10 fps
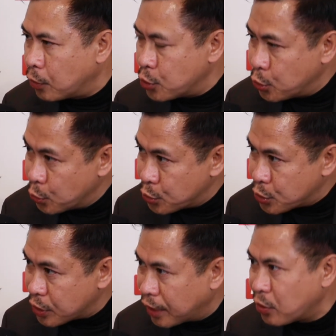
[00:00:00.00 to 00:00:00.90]

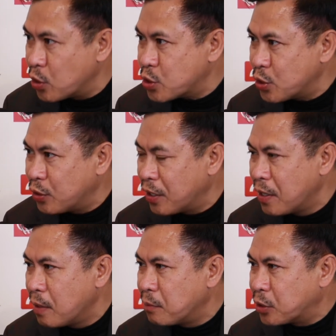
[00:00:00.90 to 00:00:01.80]
use and also
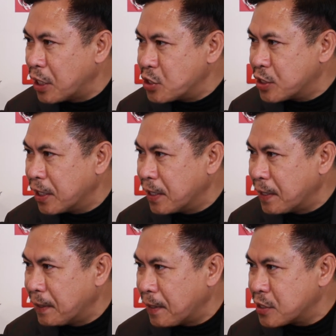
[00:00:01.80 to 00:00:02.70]

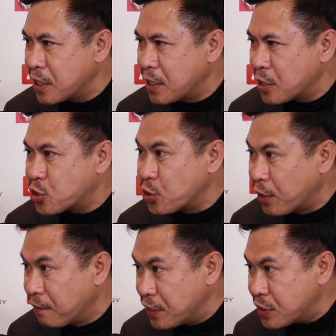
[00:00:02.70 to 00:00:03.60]
potential, say, a
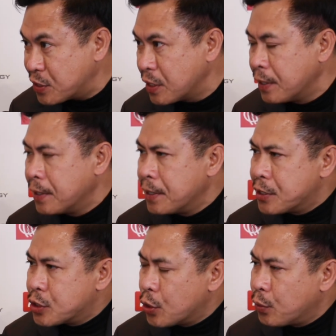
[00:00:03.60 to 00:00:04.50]
service.
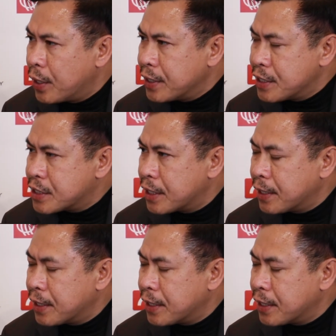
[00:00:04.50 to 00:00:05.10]
So one is